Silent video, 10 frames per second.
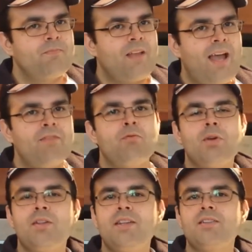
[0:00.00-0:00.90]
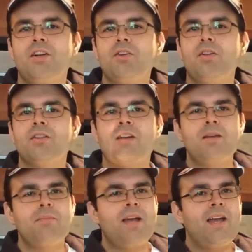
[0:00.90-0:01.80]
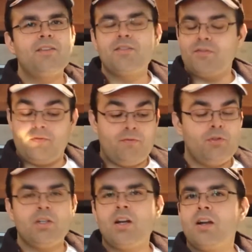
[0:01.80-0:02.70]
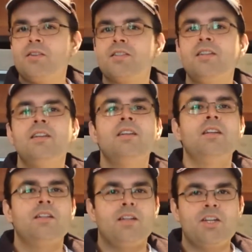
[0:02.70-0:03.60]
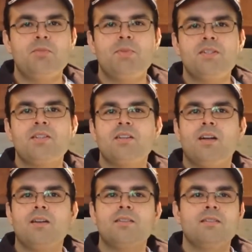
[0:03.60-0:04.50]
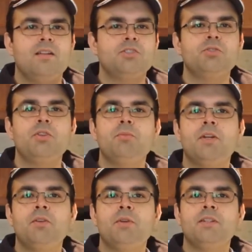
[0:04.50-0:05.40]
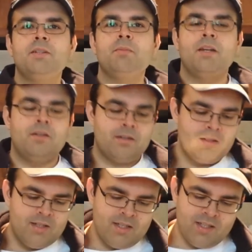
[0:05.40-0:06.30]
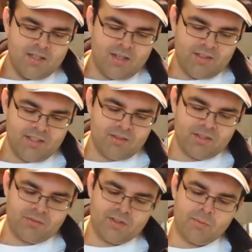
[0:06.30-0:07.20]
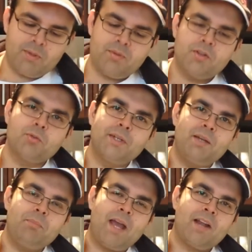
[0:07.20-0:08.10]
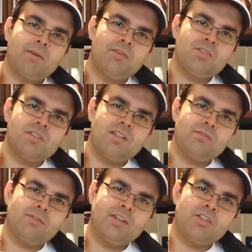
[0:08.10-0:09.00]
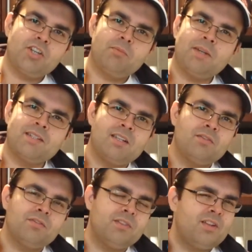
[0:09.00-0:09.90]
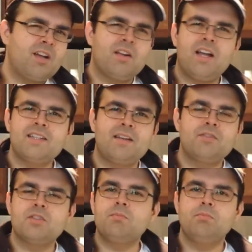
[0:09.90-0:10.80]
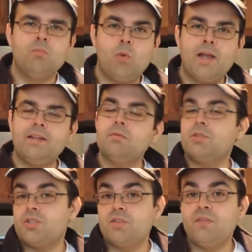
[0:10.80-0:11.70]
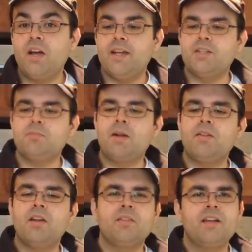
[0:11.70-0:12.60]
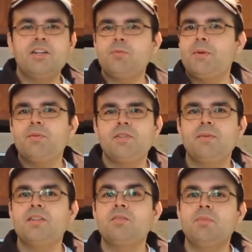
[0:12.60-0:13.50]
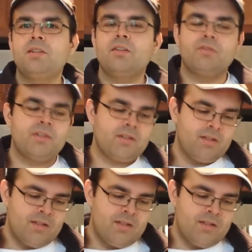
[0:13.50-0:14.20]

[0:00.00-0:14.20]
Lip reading: have one of these on you all the time, full of cards, nice business cards. I'll show you mine quickly. Mine are a little different. I went with a green background just to differentiate myself. A lot of guys have just white, which is fine. It's better than nothing. I just went with something that's a bit different.